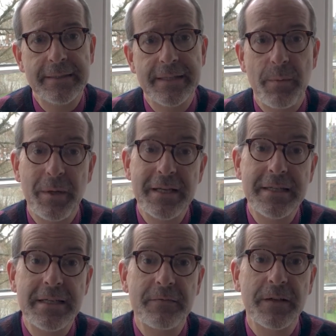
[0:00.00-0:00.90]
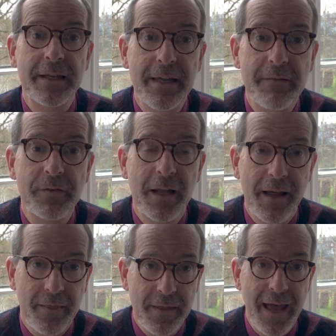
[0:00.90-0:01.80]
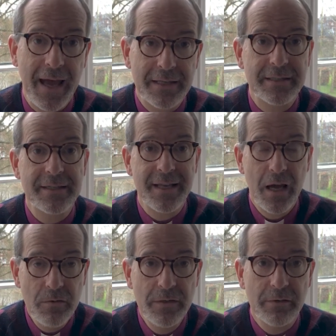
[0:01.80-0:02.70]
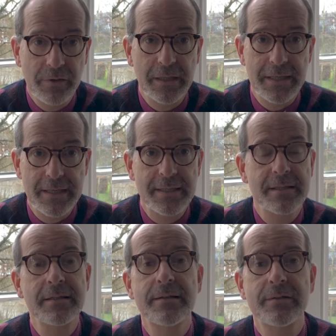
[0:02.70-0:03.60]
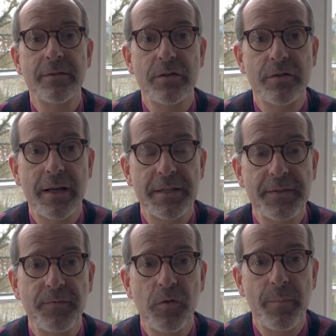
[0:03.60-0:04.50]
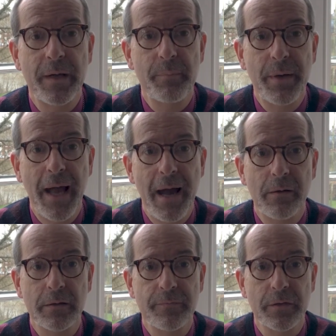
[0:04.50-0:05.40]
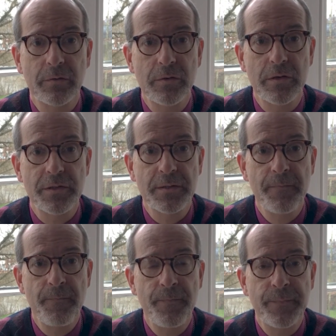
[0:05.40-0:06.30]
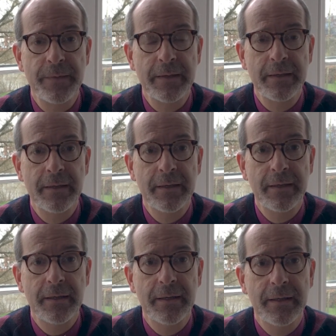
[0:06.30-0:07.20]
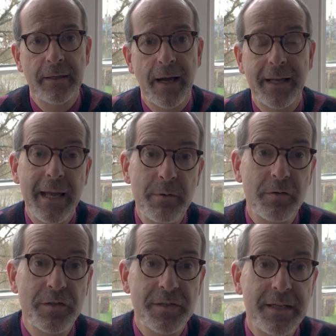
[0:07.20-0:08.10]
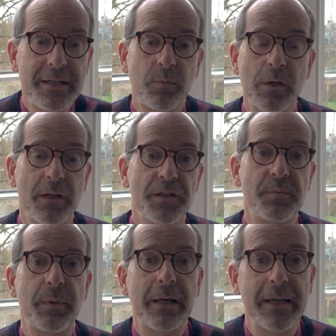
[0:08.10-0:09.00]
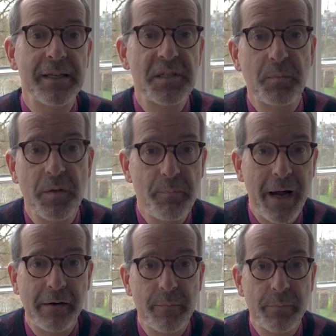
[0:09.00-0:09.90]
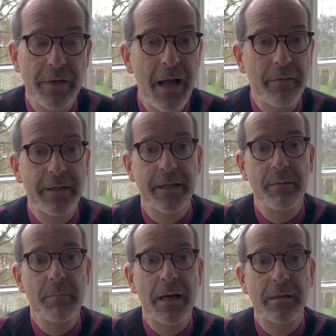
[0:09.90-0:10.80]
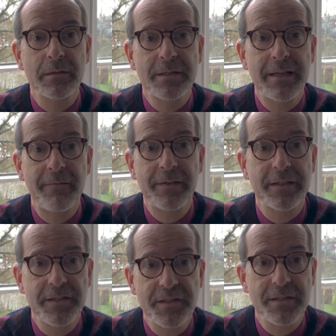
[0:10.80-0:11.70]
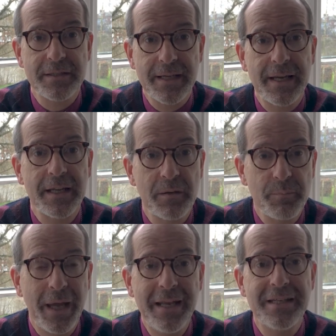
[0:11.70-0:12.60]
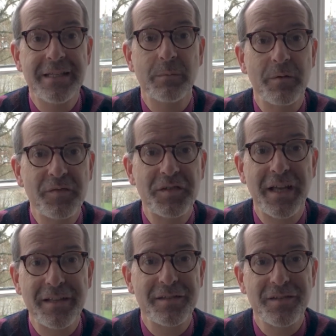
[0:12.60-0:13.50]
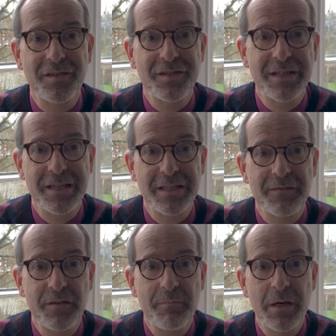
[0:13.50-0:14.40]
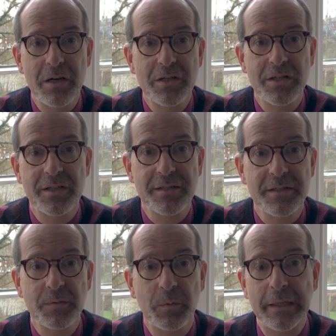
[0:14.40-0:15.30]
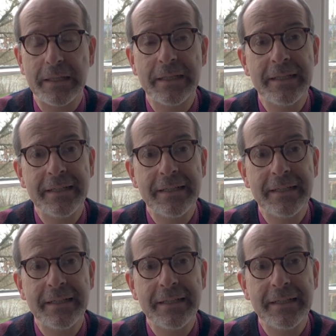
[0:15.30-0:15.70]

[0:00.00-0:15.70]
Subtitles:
The ability to forgive like that is only released through the transforming power of the cross. I came across these words by Elizabeth Barrett Browning in Michael Tavenner's Daily Compendium of Saints and Sinners of the Marches this week.